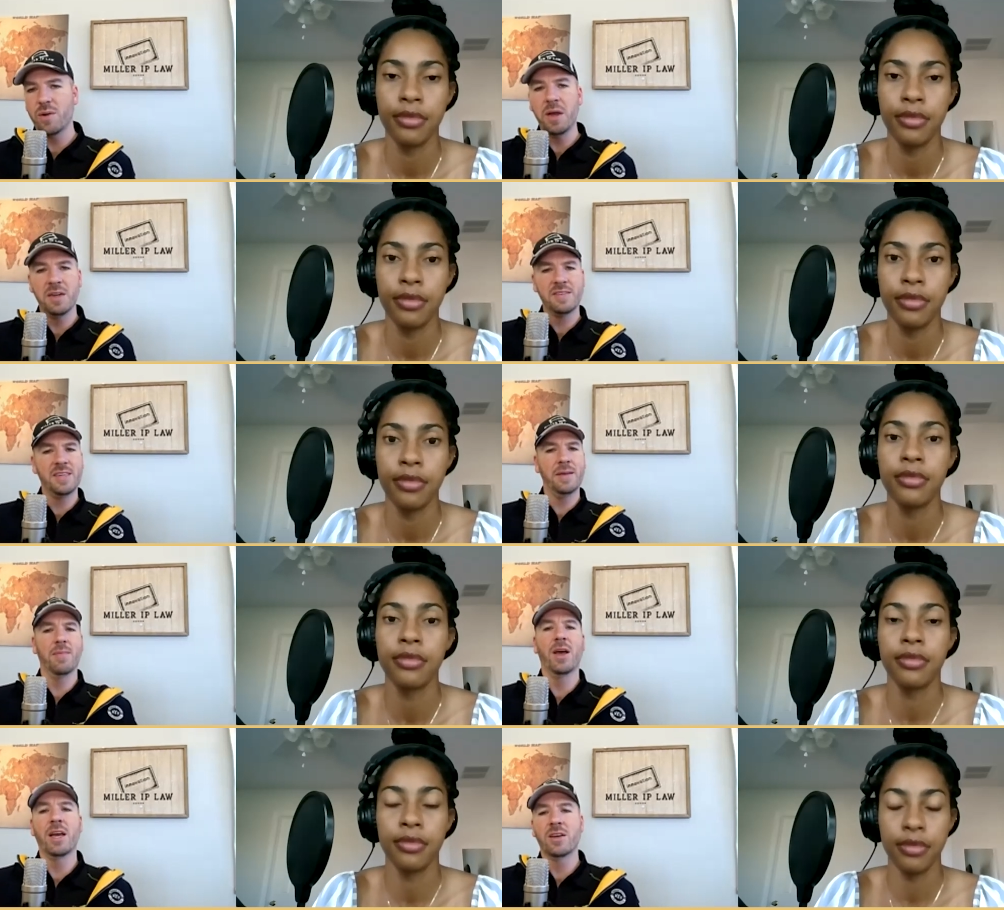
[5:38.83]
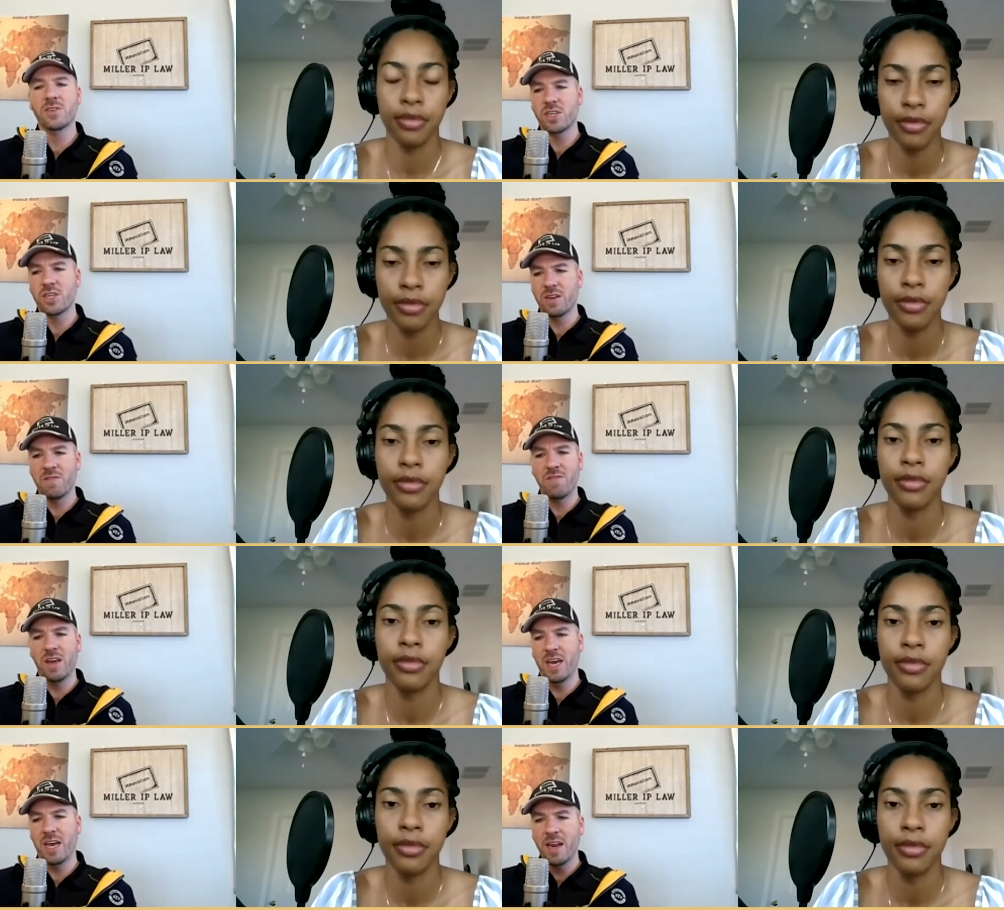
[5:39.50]
Speaker 1: it seemed like it was a good
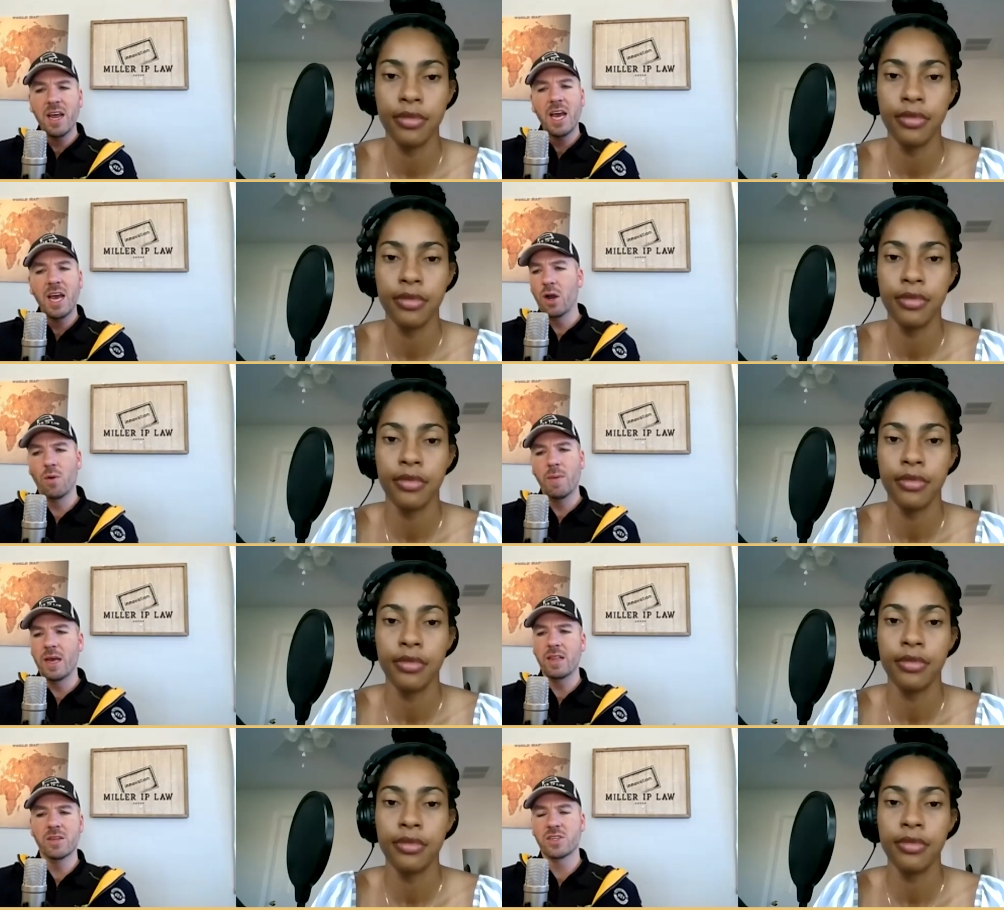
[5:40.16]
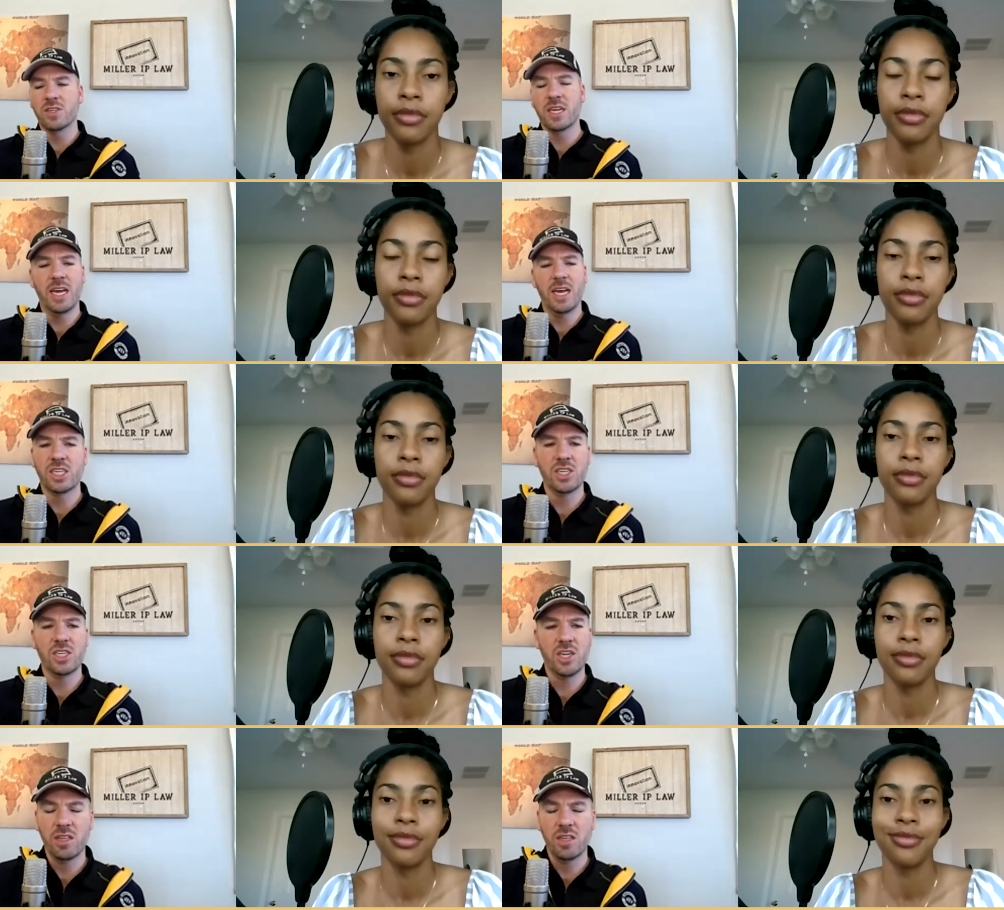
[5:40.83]
fit, and it'll make those
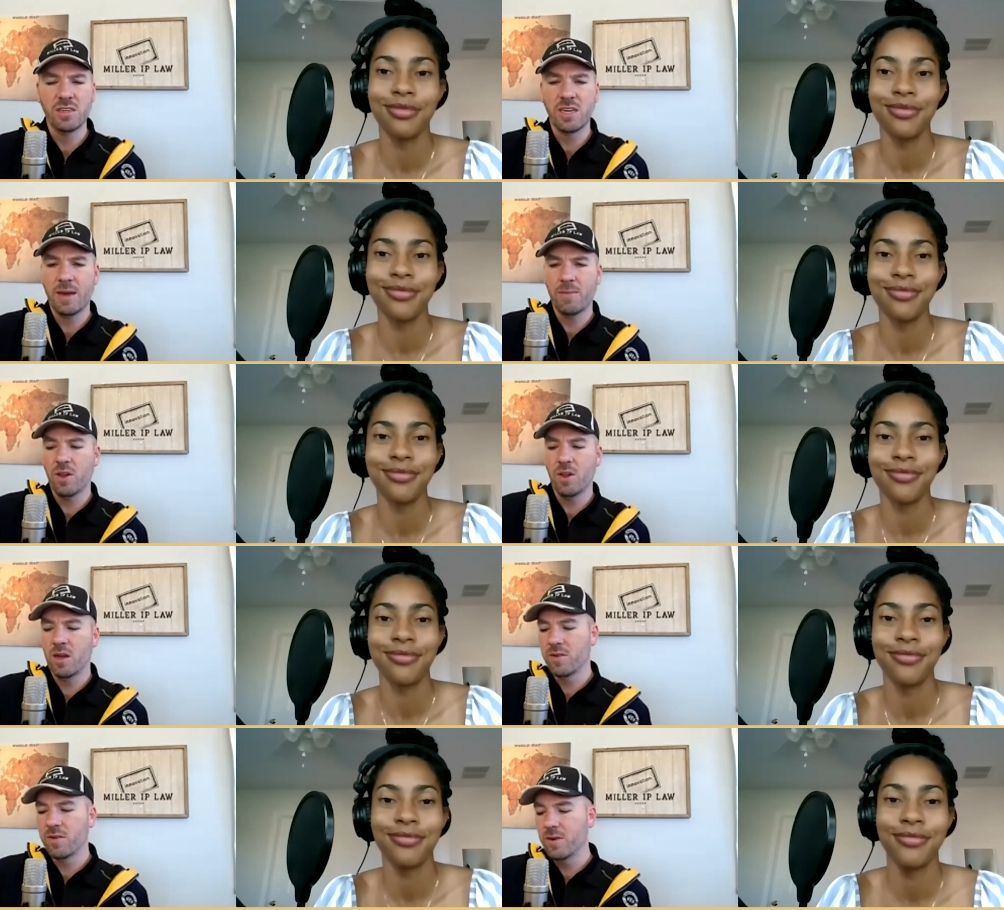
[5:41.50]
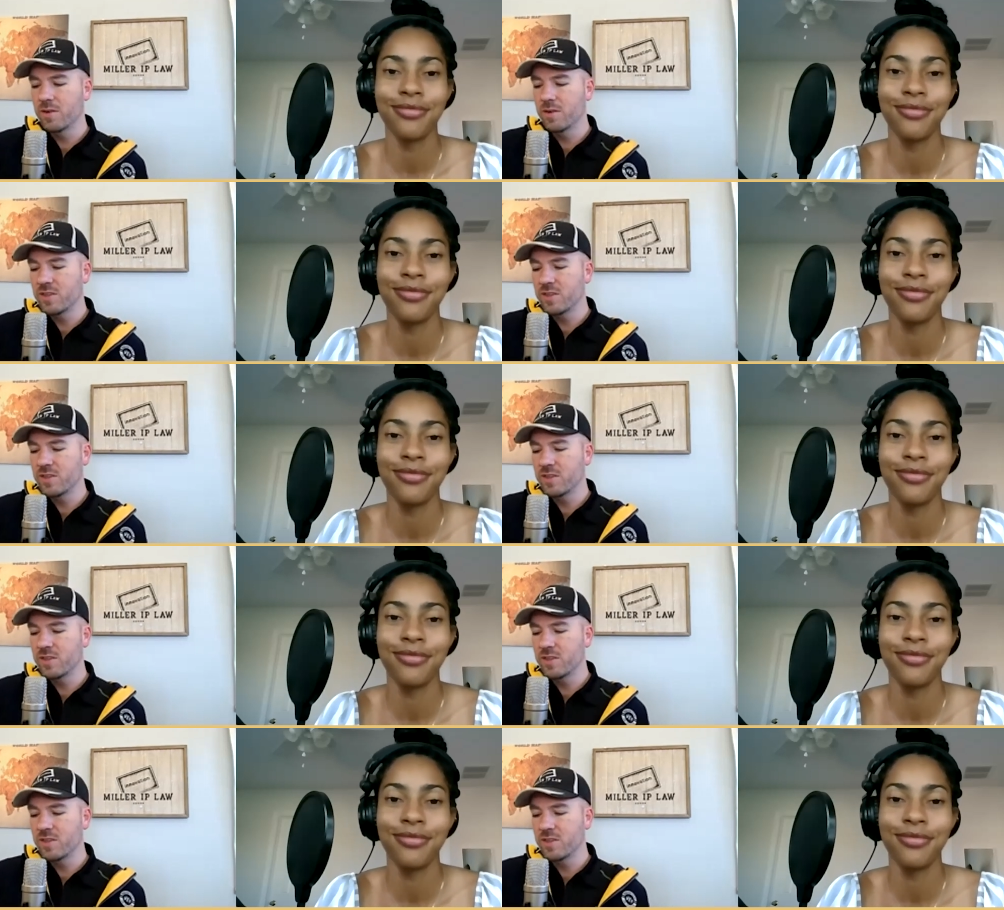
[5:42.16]
connections all the time along the road.